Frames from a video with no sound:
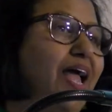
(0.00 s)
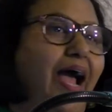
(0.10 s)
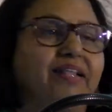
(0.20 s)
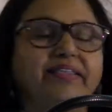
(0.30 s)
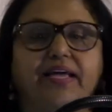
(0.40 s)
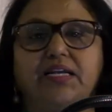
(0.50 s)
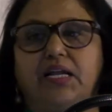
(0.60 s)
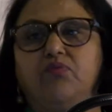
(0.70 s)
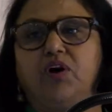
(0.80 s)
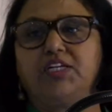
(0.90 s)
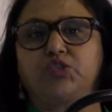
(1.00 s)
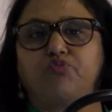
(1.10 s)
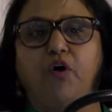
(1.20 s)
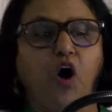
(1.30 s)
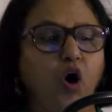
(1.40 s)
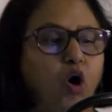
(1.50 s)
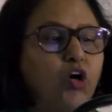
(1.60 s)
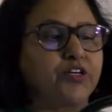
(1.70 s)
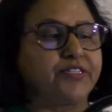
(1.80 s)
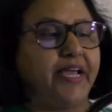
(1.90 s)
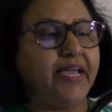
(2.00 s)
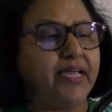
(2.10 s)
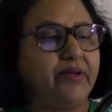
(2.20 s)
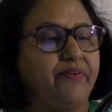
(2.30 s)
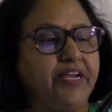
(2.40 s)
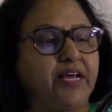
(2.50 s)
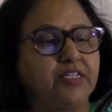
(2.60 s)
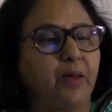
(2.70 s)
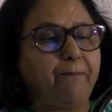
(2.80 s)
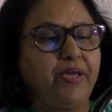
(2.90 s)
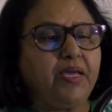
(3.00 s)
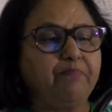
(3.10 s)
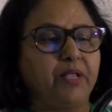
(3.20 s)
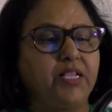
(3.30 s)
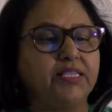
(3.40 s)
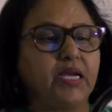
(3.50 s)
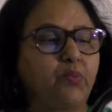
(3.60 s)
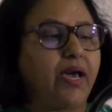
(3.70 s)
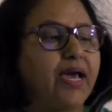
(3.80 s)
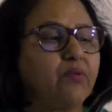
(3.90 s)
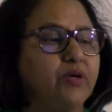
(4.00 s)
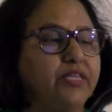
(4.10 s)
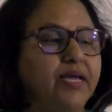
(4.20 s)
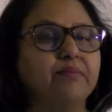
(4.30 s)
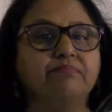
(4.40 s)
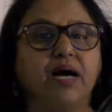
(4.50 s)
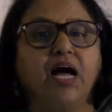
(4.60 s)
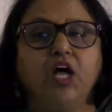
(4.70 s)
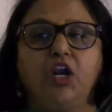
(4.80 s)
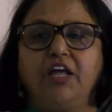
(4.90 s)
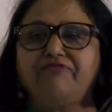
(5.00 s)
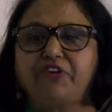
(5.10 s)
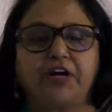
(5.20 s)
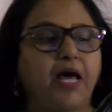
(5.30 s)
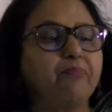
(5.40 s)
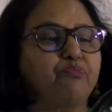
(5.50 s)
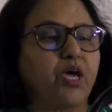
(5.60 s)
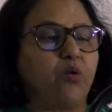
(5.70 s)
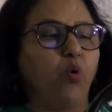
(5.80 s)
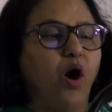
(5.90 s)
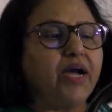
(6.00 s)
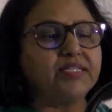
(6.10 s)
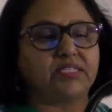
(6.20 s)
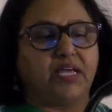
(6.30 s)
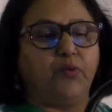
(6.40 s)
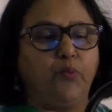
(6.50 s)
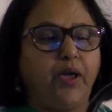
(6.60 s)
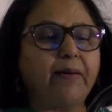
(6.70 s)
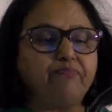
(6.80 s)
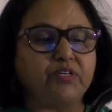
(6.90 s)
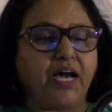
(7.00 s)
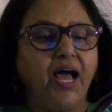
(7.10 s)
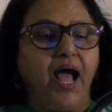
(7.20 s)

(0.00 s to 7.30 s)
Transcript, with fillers: And then in verse 4, David and the people that were with him lifted up their voice and wept